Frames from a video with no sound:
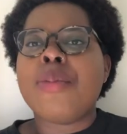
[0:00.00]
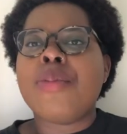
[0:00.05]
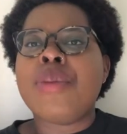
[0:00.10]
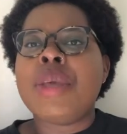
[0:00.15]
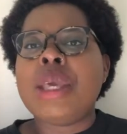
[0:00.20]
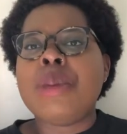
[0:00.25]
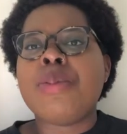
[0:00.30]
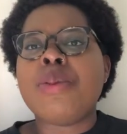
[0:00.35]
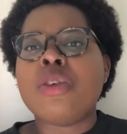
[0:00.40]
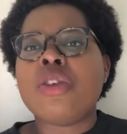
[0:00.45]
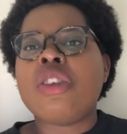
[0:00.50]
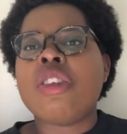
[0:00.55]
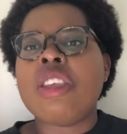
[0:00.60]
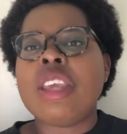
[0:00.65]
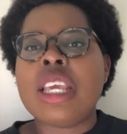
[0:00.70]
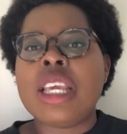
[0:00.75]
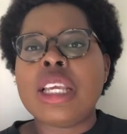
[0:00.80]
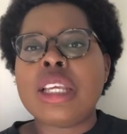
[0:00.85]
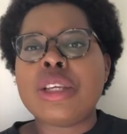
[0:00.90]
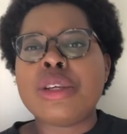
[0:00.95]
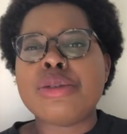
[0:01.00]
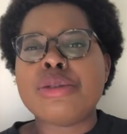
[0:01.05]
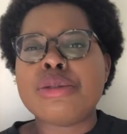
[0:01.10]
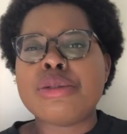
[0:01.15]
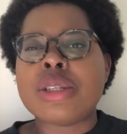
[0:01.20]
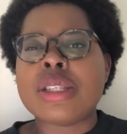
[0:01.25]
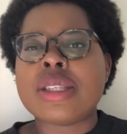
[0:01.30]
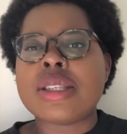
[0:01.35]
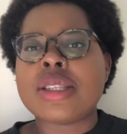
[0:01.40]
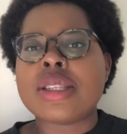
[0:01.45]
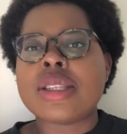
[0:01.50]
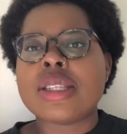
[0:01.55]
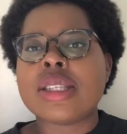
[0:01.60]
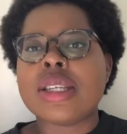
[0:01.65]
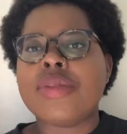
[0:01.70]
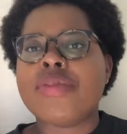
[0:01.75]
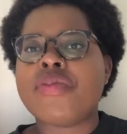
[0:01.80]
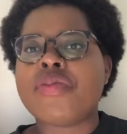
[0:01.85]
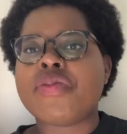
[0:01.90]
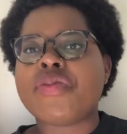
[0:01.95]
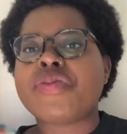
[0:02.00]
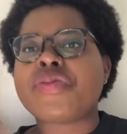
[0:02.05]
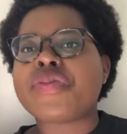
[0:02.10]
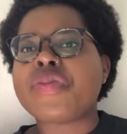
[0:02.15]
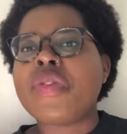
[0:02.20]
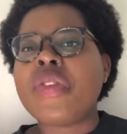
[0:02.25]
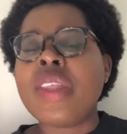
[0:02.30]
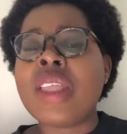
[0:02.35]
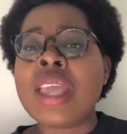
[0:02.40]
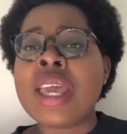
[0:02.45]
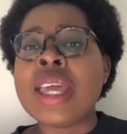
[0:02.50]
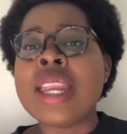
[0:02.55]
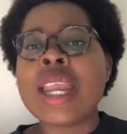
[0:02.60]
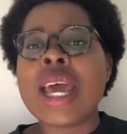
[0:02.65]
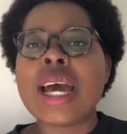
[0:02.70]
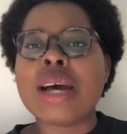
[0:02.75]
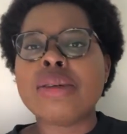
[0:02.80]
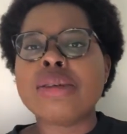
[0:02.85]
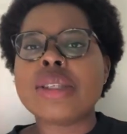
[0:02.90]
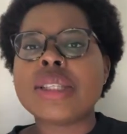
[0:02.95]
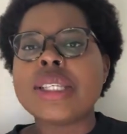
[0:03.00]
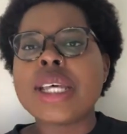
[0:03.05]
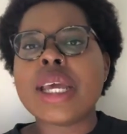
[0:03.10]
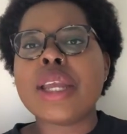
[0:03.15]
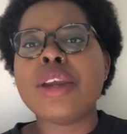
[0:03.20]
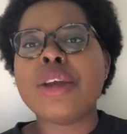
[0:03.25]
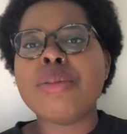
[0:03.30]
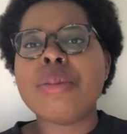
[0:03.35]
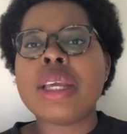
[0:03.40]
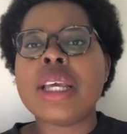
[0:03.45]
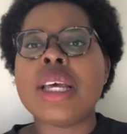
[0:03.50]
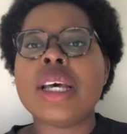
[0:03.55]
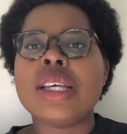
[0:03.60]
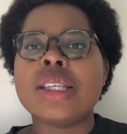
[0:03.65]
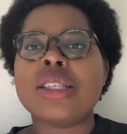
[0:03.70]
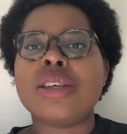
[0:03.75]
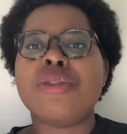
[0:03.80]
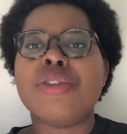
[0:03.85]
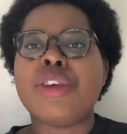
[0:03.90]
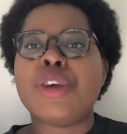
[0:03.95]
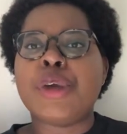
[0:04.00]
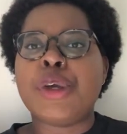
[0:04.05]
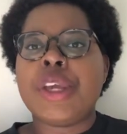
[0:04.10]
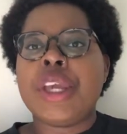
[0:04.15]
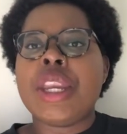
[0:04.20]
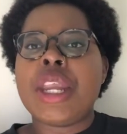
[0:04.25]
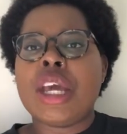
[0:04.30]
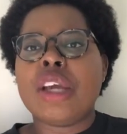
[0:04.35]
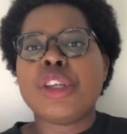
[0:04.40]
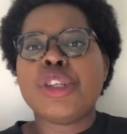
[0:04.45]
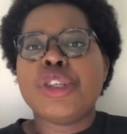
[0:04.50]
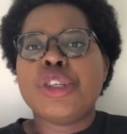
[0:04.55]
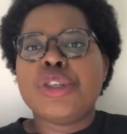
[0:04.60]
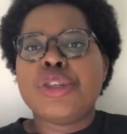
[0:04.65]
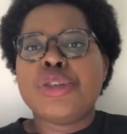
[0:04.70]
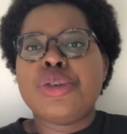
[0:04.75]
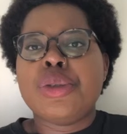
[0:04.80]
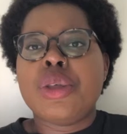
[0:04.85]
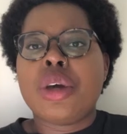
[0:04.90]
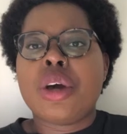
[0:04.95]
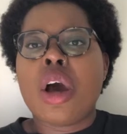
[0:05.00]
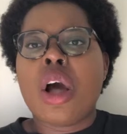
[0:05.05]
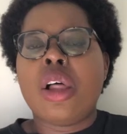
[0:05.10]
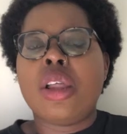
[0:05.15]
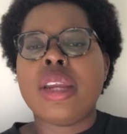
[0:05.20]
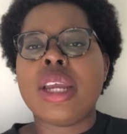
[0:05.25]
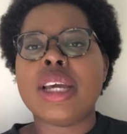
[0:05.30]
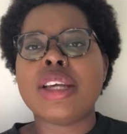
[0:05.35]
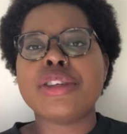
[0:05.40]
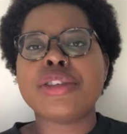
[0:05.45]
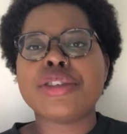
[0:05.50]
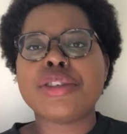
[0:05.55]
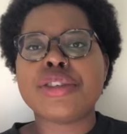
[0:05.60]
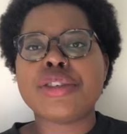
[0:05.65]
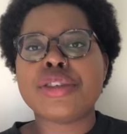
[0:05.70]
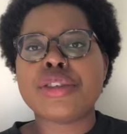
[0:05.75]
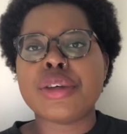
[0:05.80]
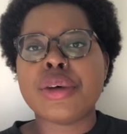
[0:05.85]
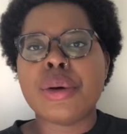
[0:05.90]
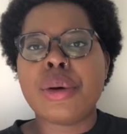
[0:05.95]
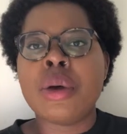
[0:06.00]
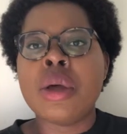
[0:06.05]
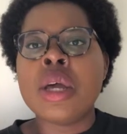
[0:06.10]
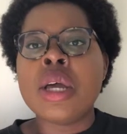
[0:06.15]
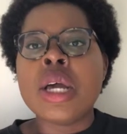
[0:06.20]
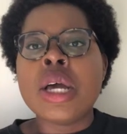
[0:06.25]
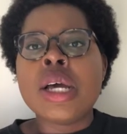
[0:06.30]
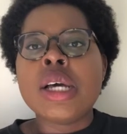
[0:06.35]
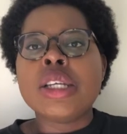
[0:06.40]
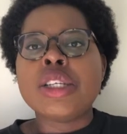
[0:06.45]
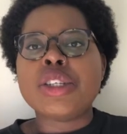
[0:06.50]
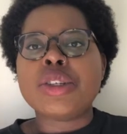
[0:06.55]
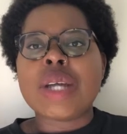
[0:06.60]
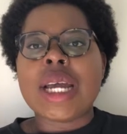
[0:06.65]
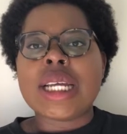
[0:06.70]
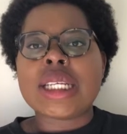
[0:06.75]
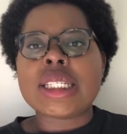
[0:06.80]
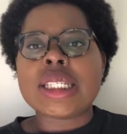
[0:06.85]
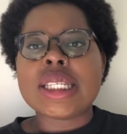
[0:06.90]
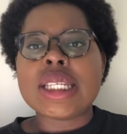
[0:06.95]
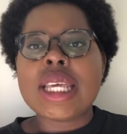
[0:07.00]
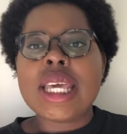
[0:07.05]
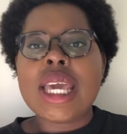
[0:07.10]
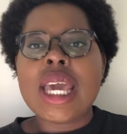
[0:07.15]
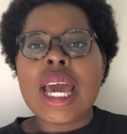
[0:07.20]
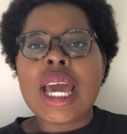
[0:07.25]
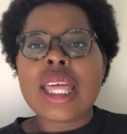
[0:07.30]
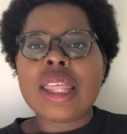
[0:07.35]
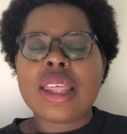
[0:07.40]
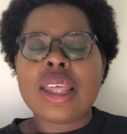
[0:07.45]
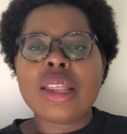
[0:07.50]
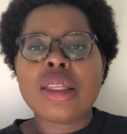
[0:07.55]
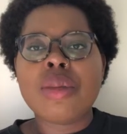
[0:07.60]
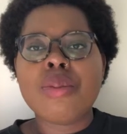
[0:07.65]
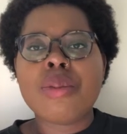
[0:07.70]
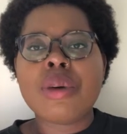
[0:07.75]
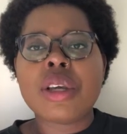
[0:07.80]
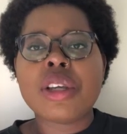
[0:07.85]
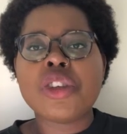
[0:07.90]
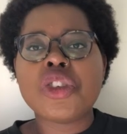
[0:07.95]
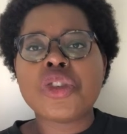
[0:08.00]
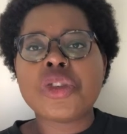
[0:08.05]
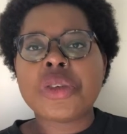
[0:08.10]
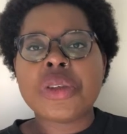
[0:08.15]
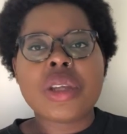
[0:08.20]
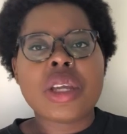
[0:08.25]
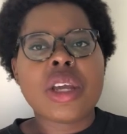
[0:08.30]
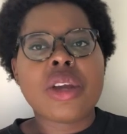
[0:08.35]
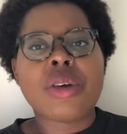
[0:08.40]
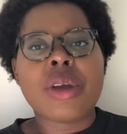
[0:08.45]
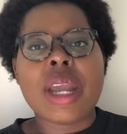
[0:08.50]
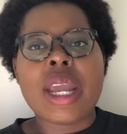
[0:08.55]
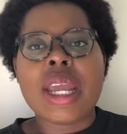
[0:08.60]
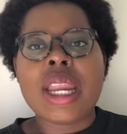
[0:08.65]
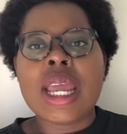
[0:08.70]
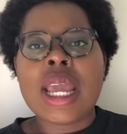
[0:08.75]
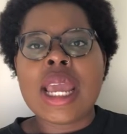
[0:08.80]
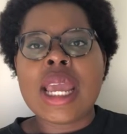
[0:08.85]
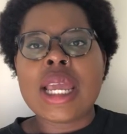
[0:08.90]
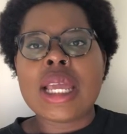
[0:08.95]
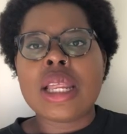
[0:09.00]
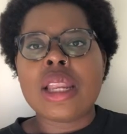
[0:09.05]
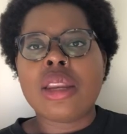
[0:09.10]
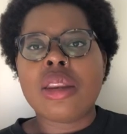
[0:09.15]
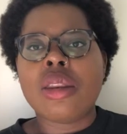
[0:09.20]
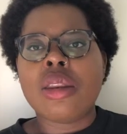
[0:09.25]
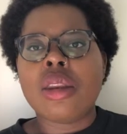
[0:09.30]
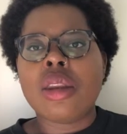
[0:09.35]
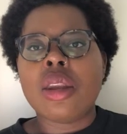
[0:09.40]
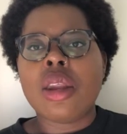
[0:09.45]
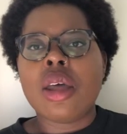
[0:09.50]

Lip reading: people seeing you as an outsider because of your connection to the colonizers so directly. I think the book is really great in